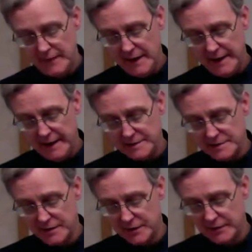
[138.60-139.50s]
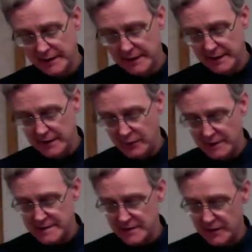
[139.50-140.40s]
And so
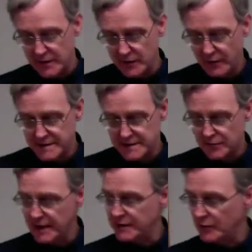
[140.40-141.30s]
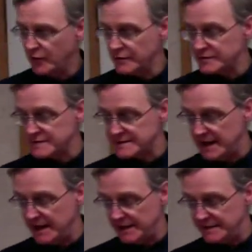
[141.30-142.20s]
what's the right order
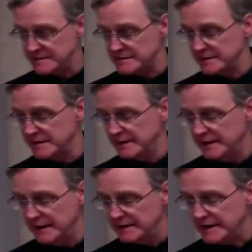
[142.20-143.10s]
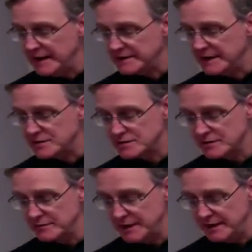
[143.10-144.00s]
size that they
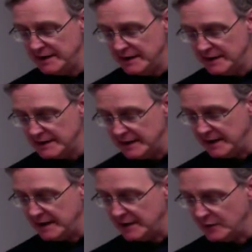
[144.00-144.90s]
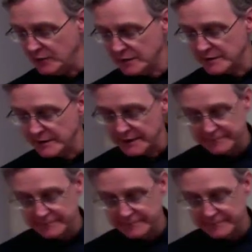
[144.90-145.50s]
should be ordering?